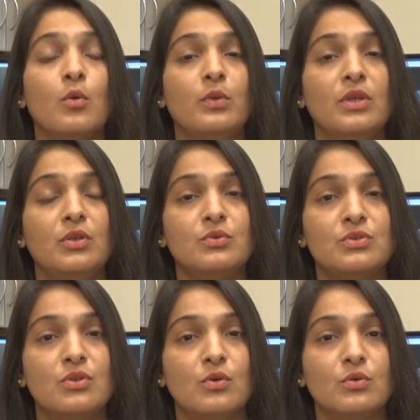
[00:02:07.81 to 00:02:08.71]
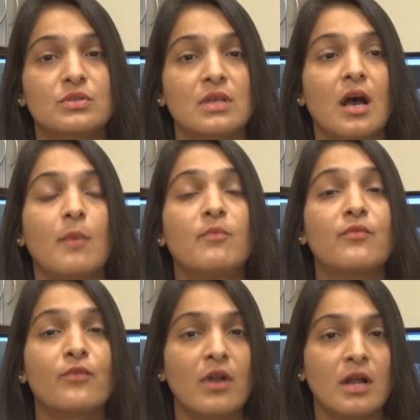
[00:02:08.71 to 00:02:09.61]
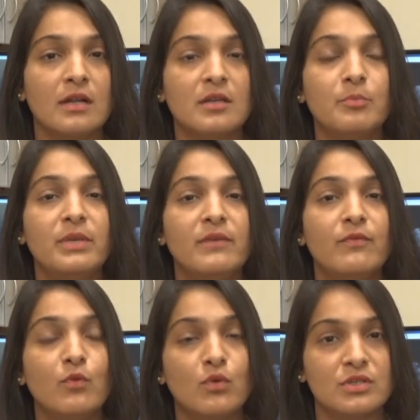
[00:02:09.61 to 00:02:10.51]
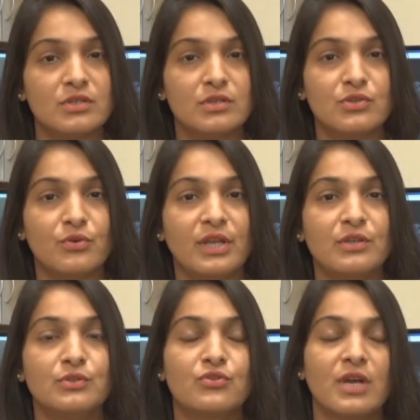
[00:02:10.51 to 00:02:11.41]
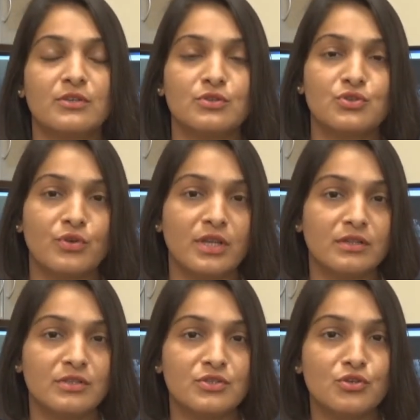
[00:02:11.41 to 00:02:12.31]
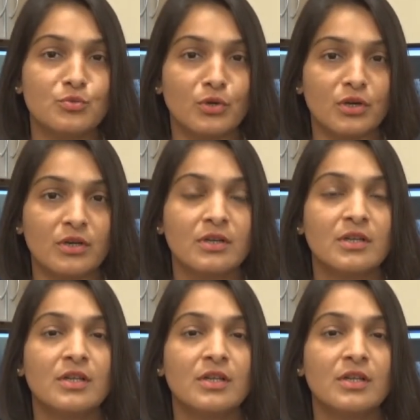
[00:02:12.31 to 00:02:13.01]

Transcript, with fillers: We use those up front before surgery to try to shrink the tumor